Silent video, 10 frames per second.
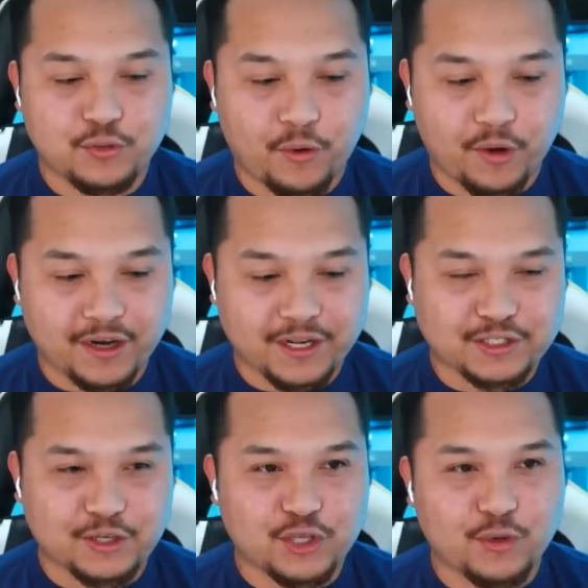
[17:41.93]
work,
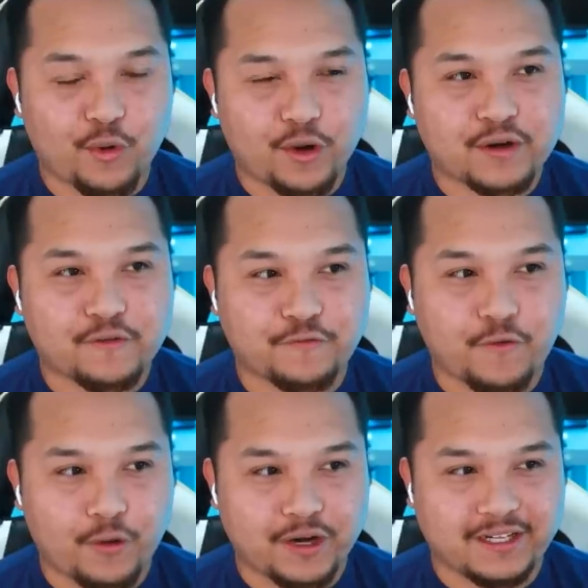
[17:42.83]
so you work
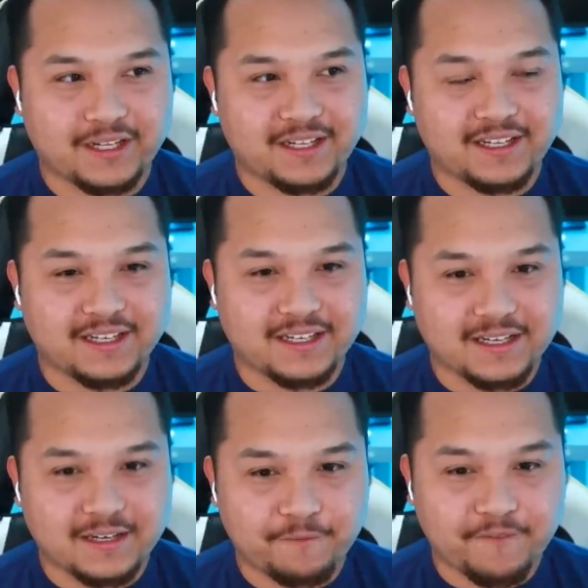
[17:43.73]
forty...
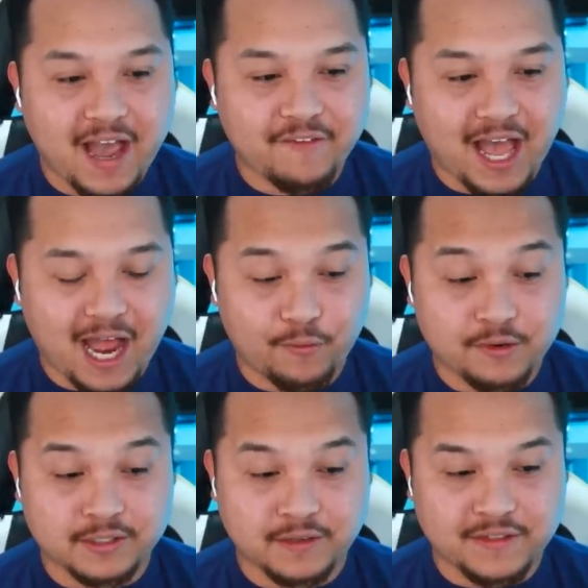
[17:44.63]
Five
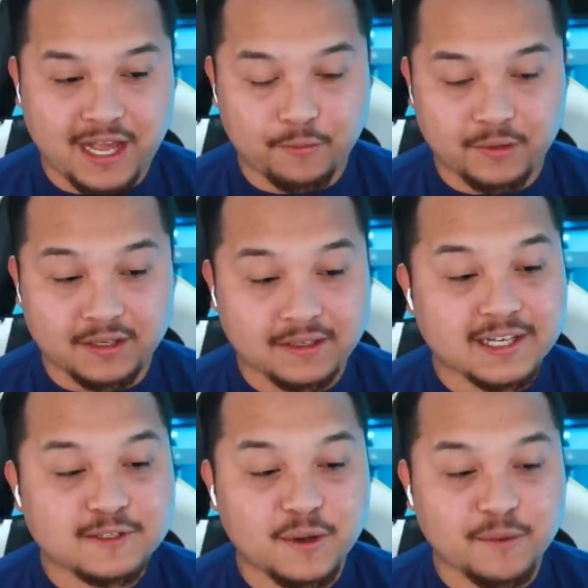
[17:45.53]
hours of that week.
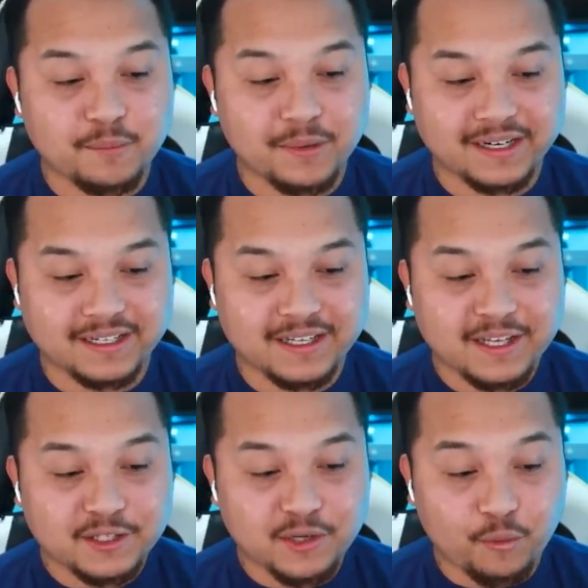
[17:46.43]
Guess what, buddy?
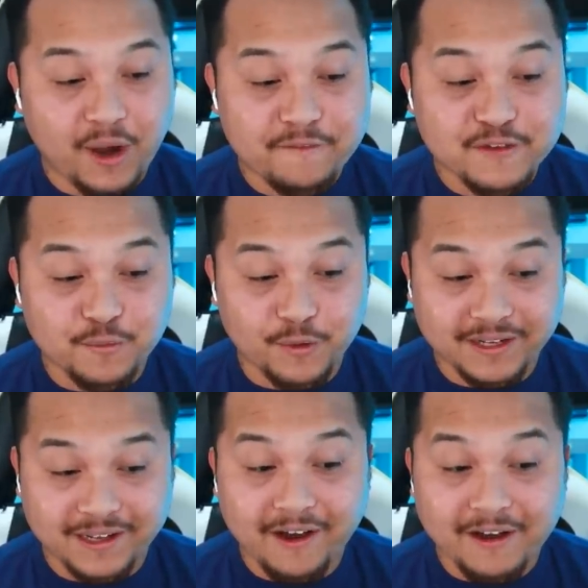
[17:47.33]
Your wife is
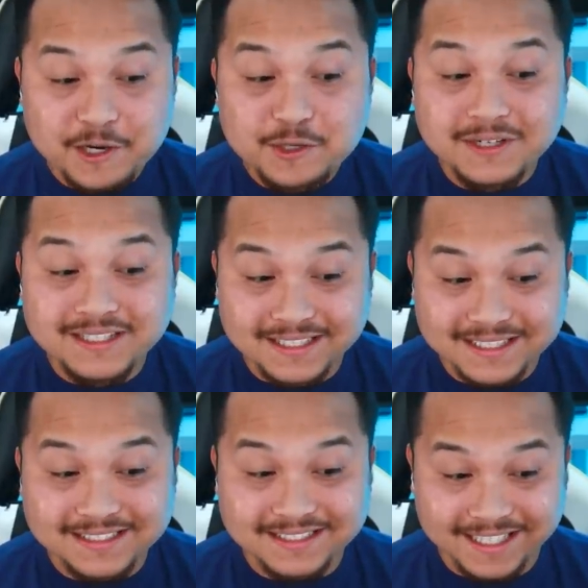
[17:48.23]
working one hundred
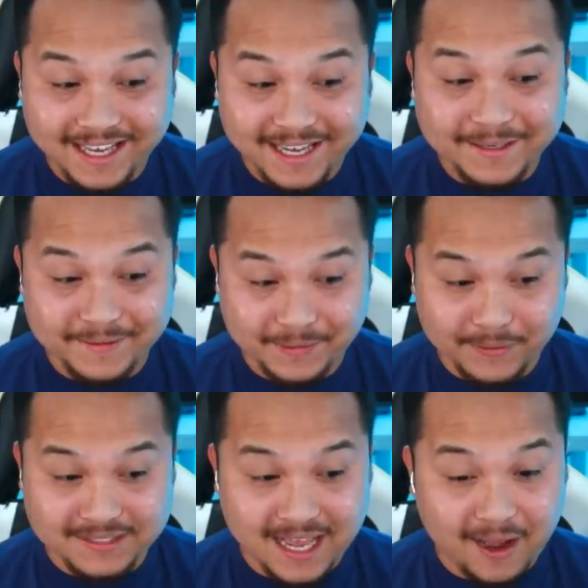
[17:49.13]
sixty-eight of
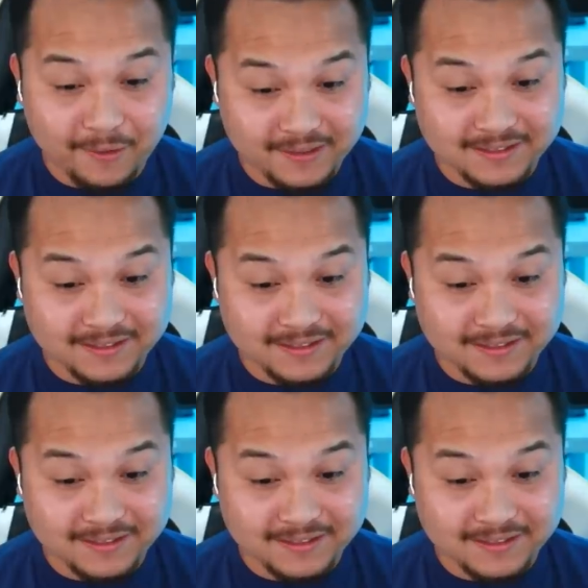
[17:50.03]
those hours,